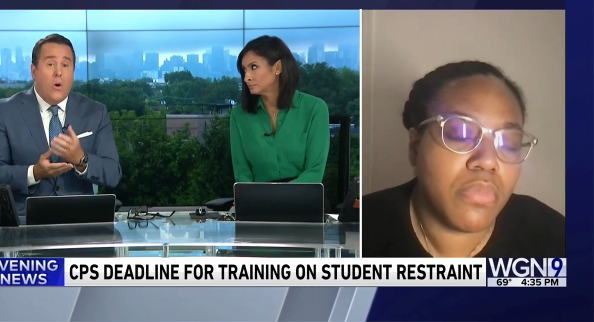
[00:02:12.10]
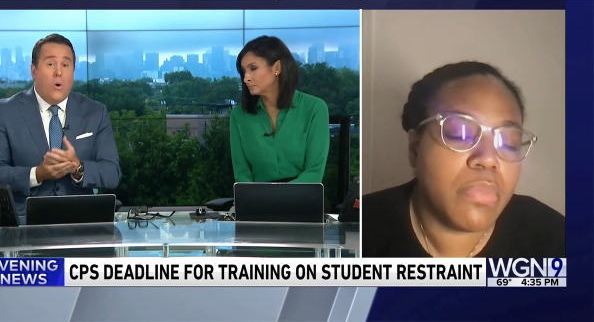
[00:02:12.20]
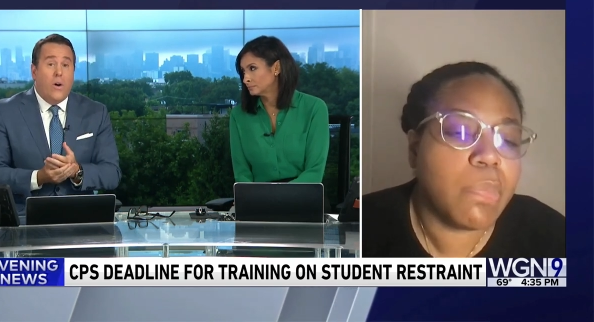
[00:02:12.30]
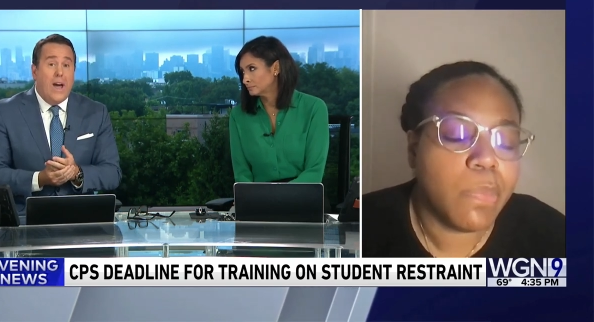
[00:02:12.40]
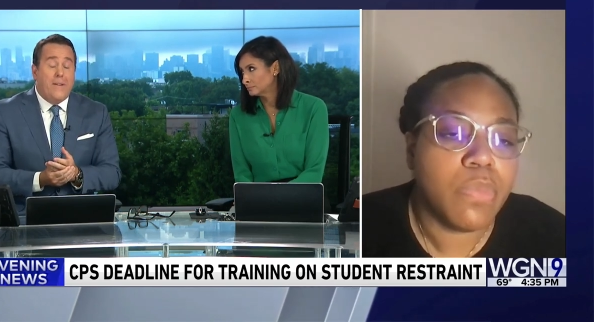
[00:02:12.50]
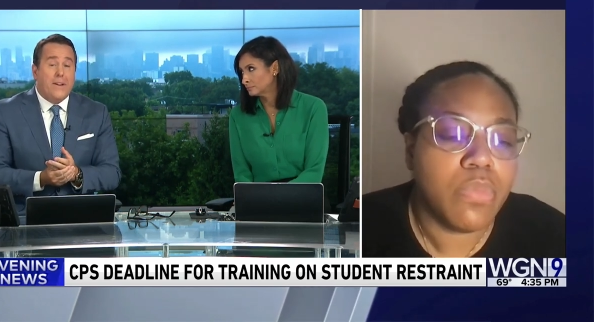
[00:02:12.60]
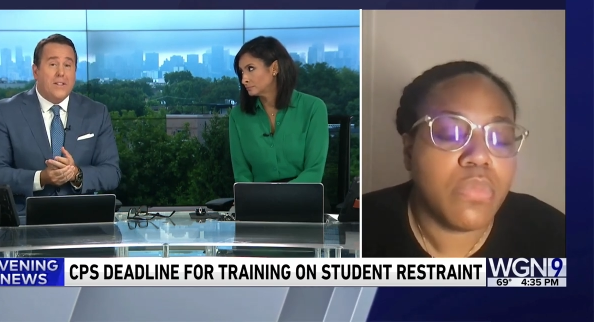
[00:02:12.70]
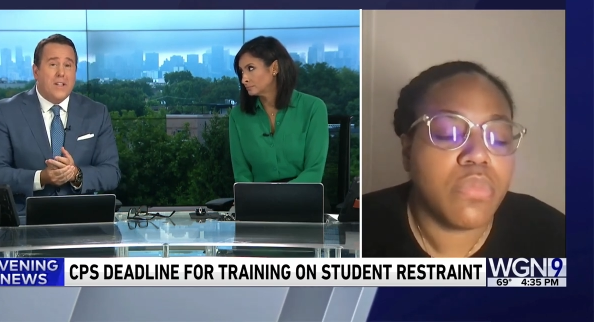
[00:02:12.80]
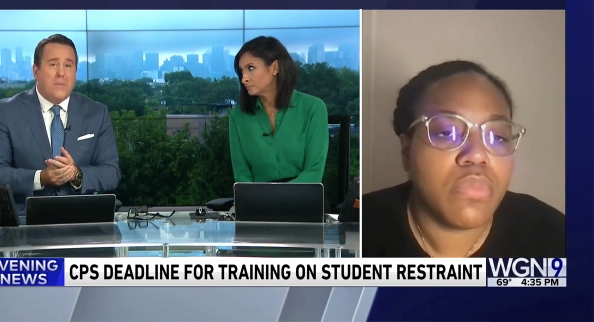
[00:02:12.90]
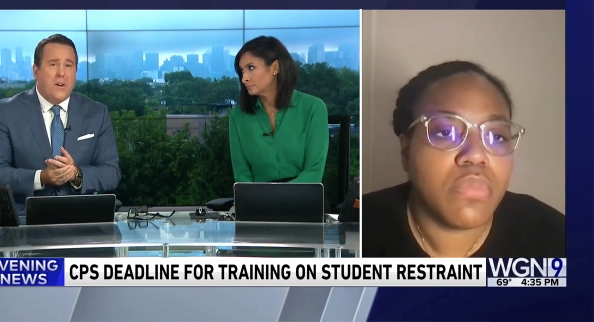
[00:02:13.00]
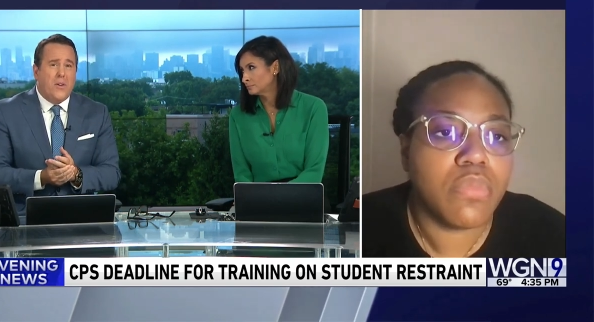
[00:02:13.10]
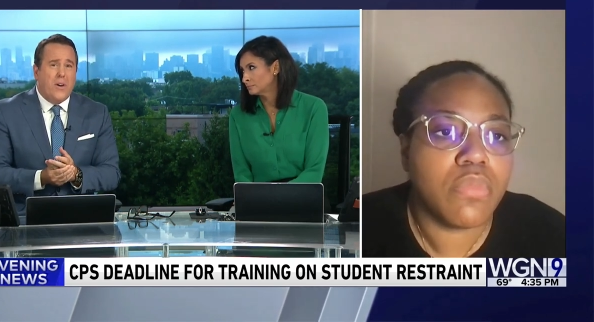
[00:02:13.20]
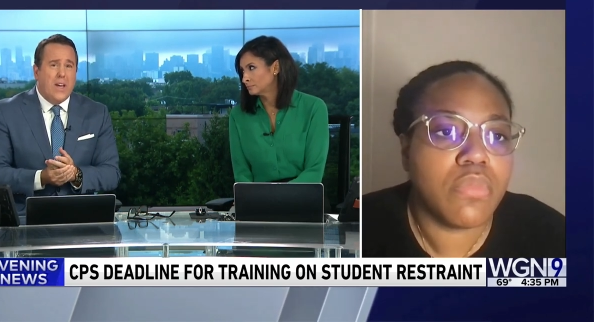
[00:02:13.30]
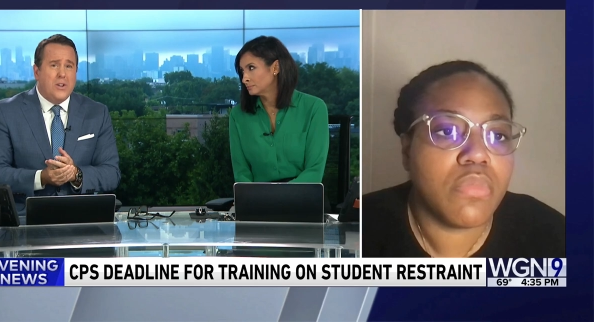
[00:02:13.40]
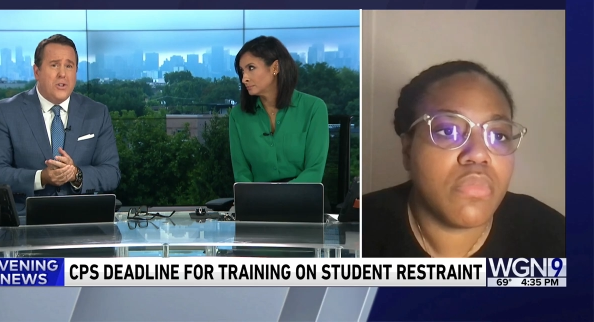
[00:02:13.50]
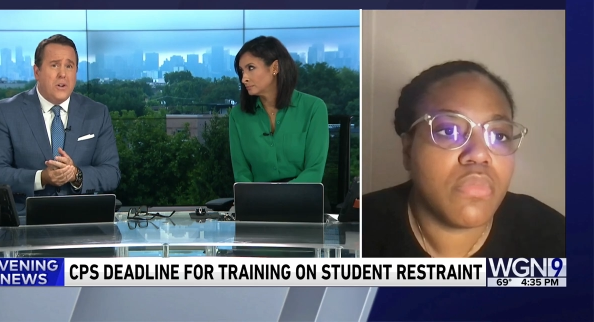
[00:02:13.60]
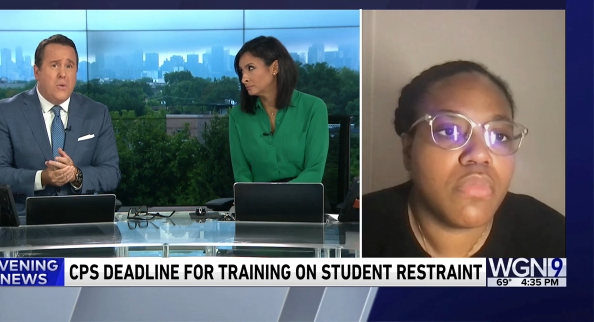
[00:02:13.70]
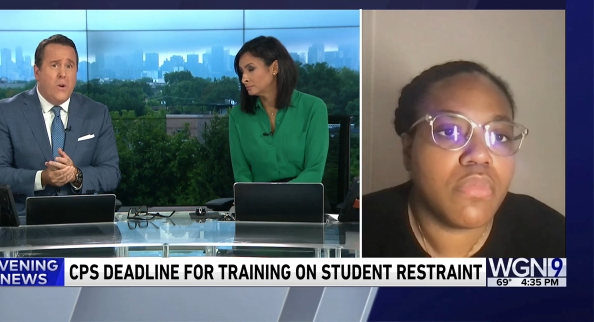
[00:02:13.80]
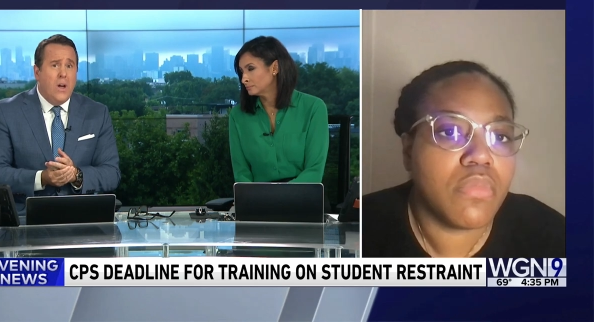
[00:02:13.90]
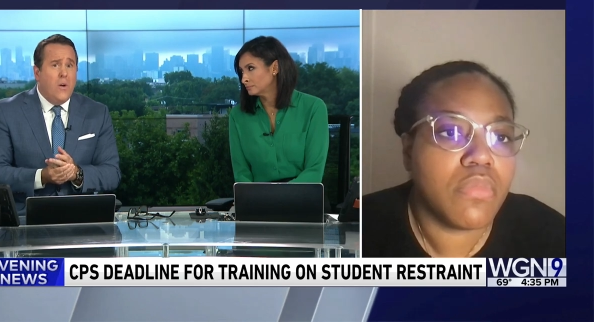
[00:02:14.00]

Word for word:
Speaker 1: or having some other issue